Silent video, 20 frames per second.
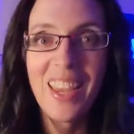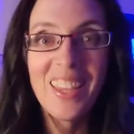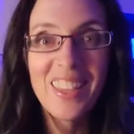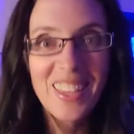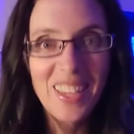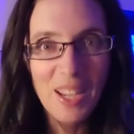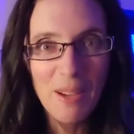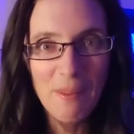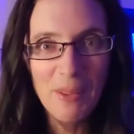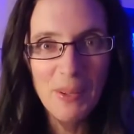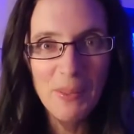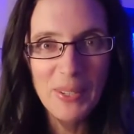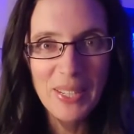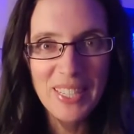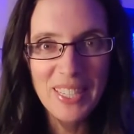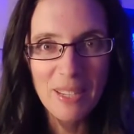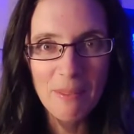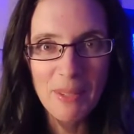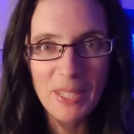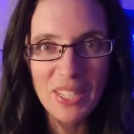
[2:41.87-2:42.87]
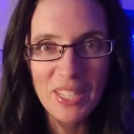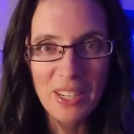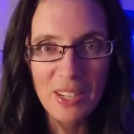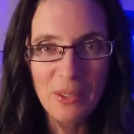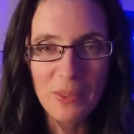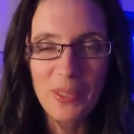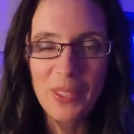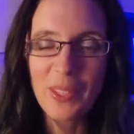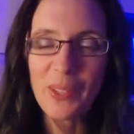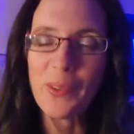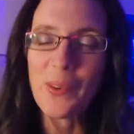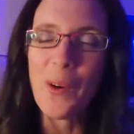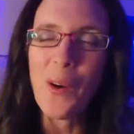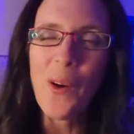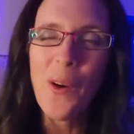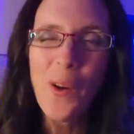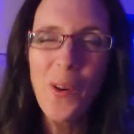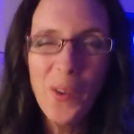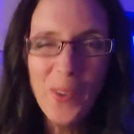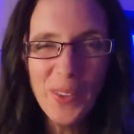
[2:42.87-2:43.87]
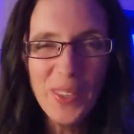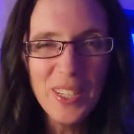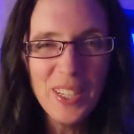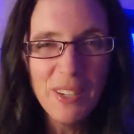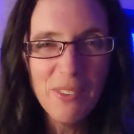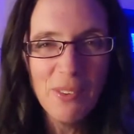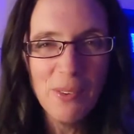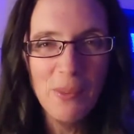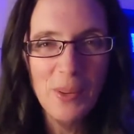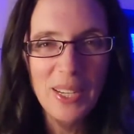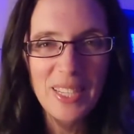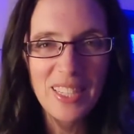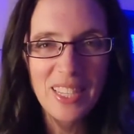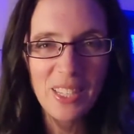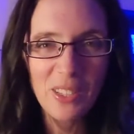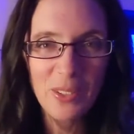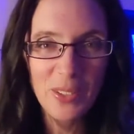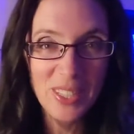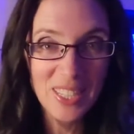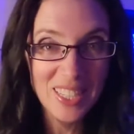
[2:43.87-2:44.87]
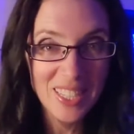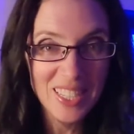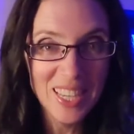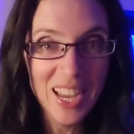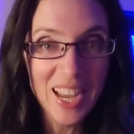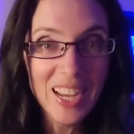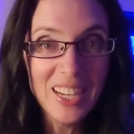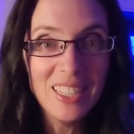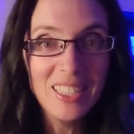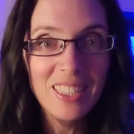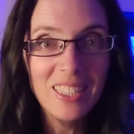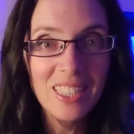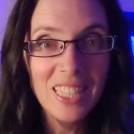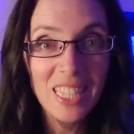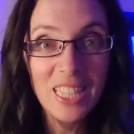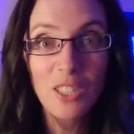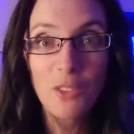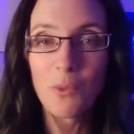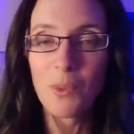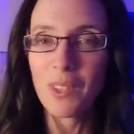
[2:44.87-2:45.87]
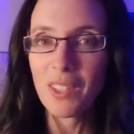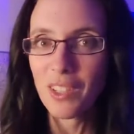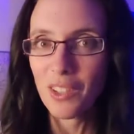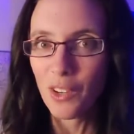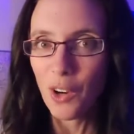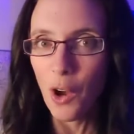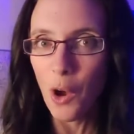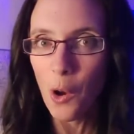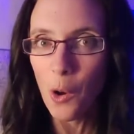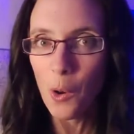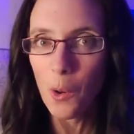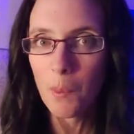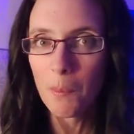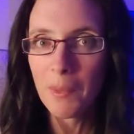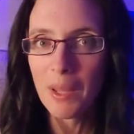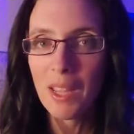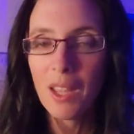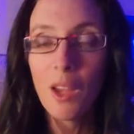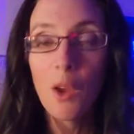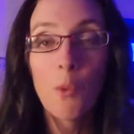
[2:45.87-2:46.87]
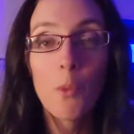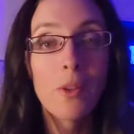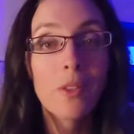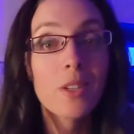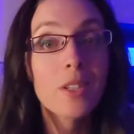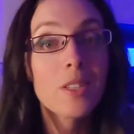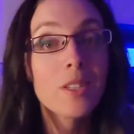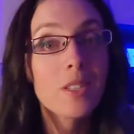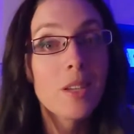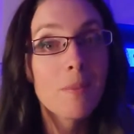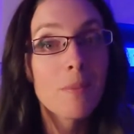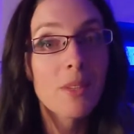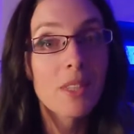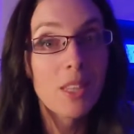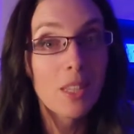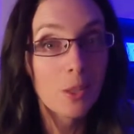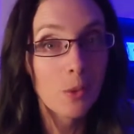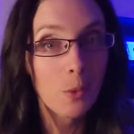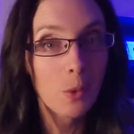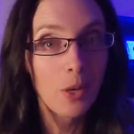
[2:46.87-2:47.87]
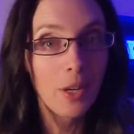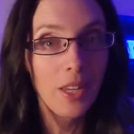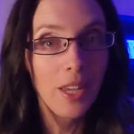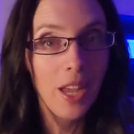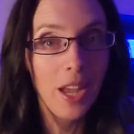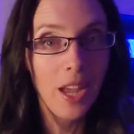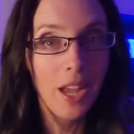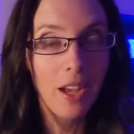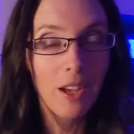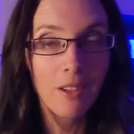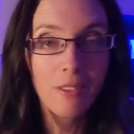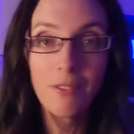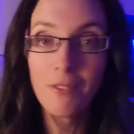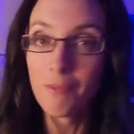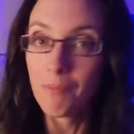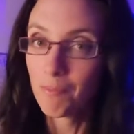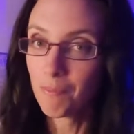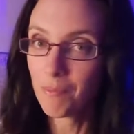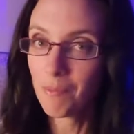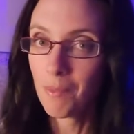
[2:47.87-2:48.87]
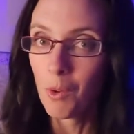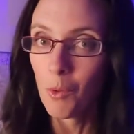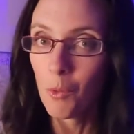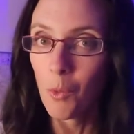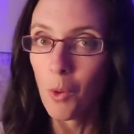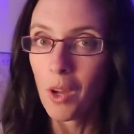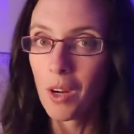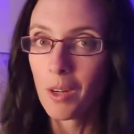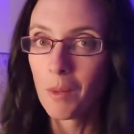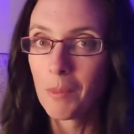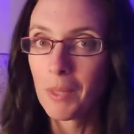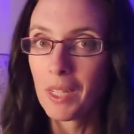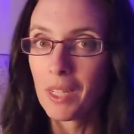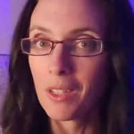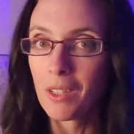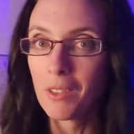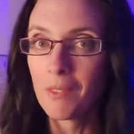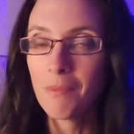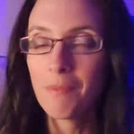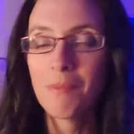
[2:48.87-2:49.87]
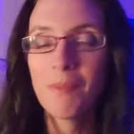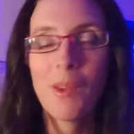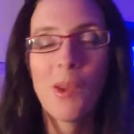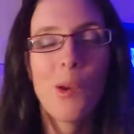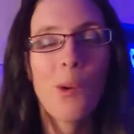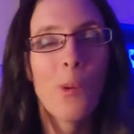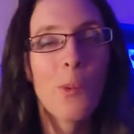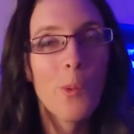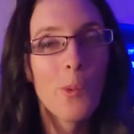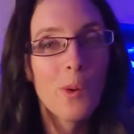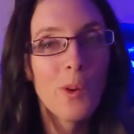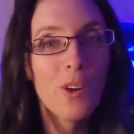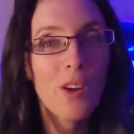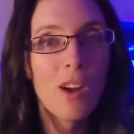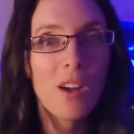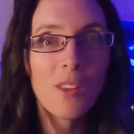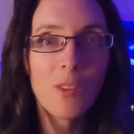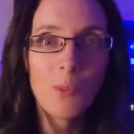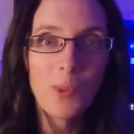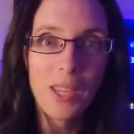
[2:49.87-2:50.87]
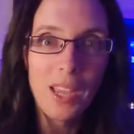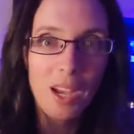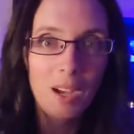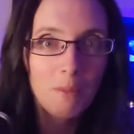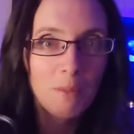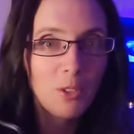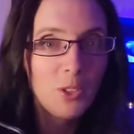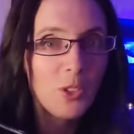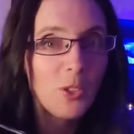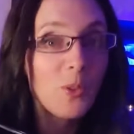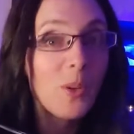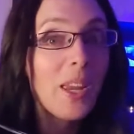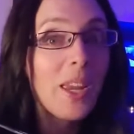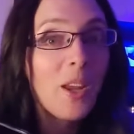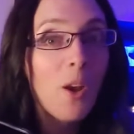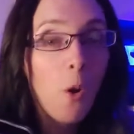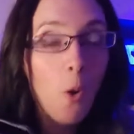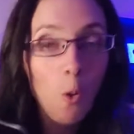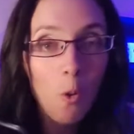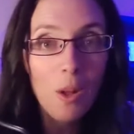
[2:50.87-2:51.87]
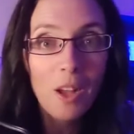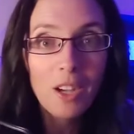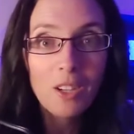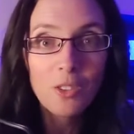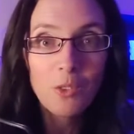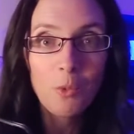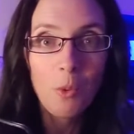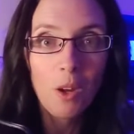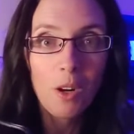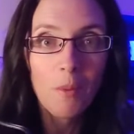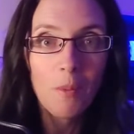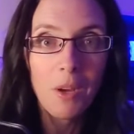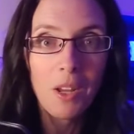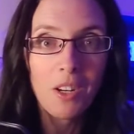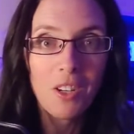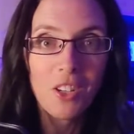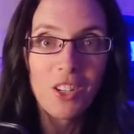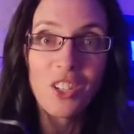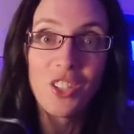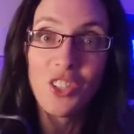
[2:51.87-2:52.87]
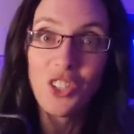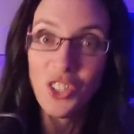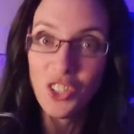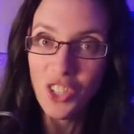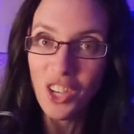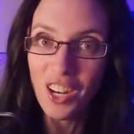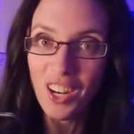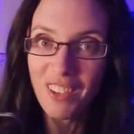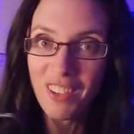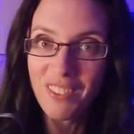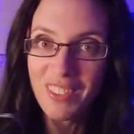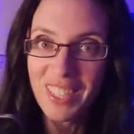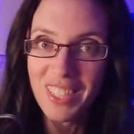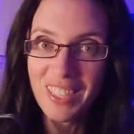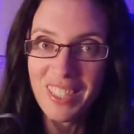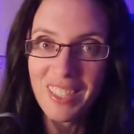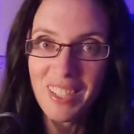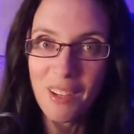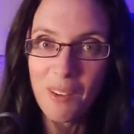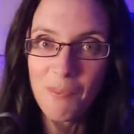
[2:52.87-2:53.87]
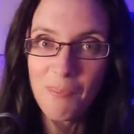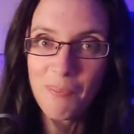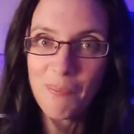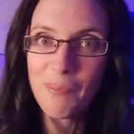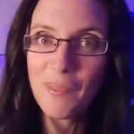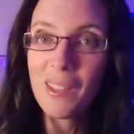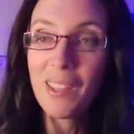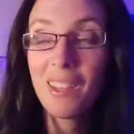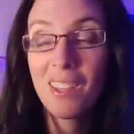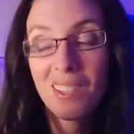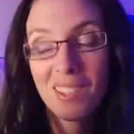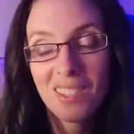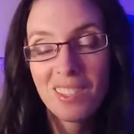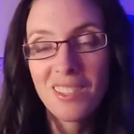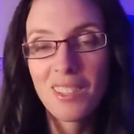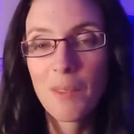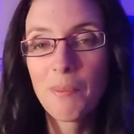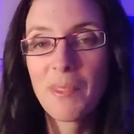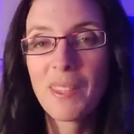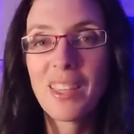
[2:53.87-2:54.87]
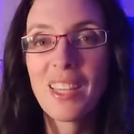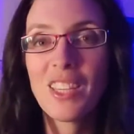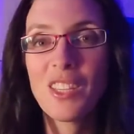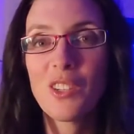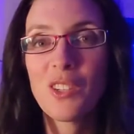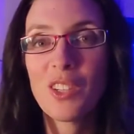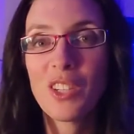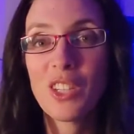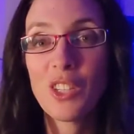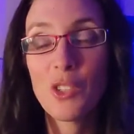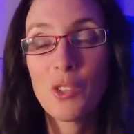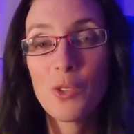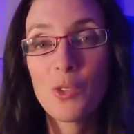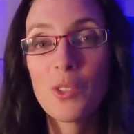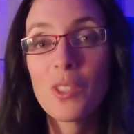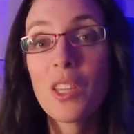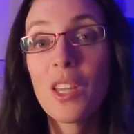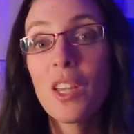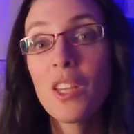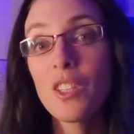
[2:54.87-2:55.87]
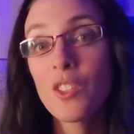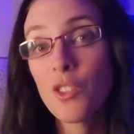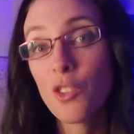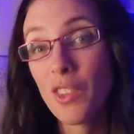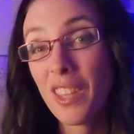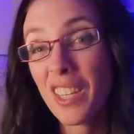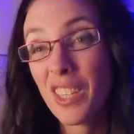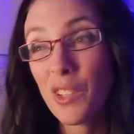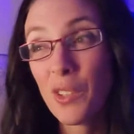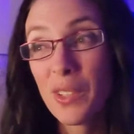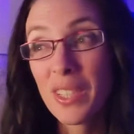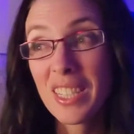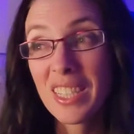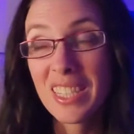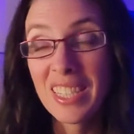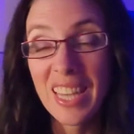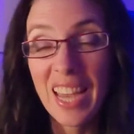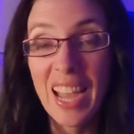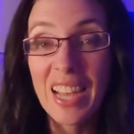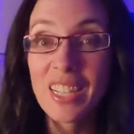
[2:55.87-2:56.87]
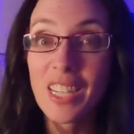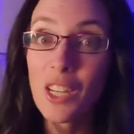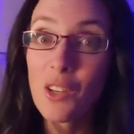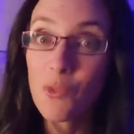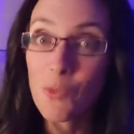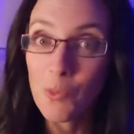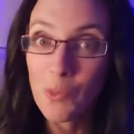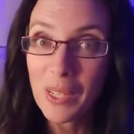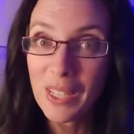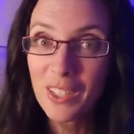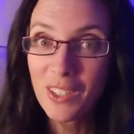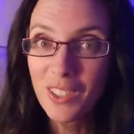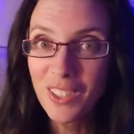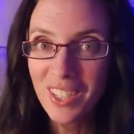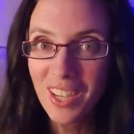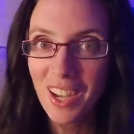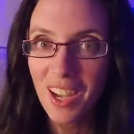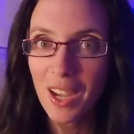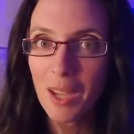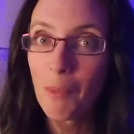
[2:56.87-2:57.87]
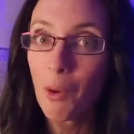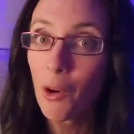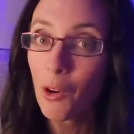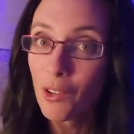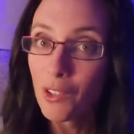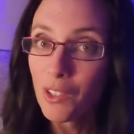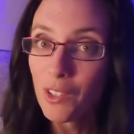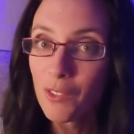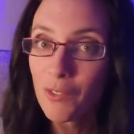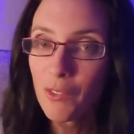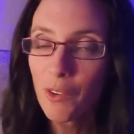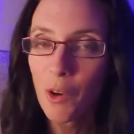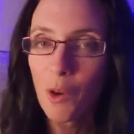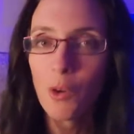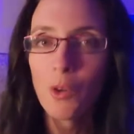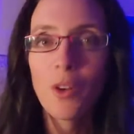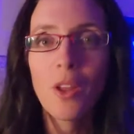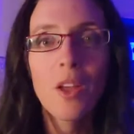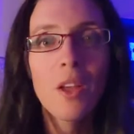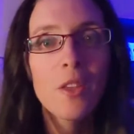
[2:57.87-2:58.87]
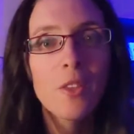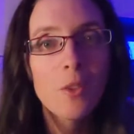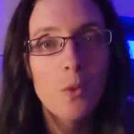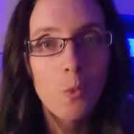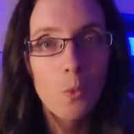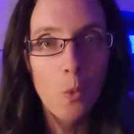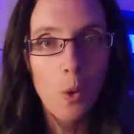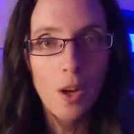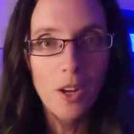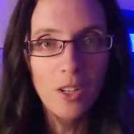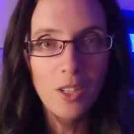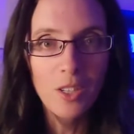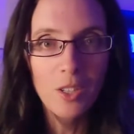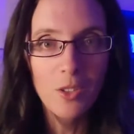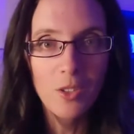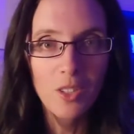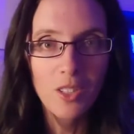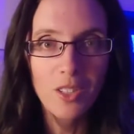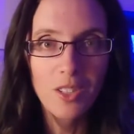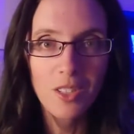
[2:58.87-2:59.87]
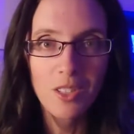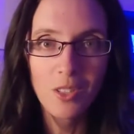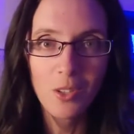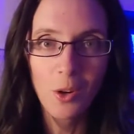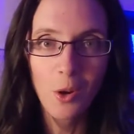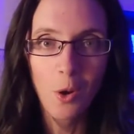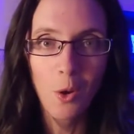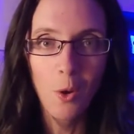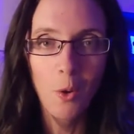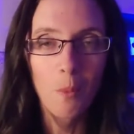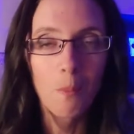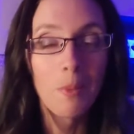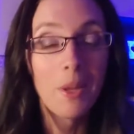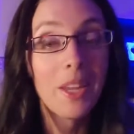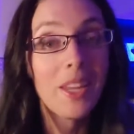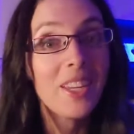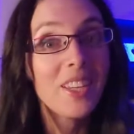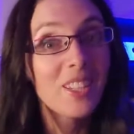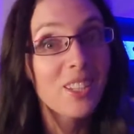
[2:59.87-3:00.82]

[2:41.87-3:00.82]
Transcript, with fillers: In the coming weeks, I'll be sharing with you all the different ways that you can detect leaks within your home, whether it's something that you already have, water meter, or all the way up to a whole house water monitor and shut-off system, something that you can use so that you can detect in real time on your phone the water usage in your home,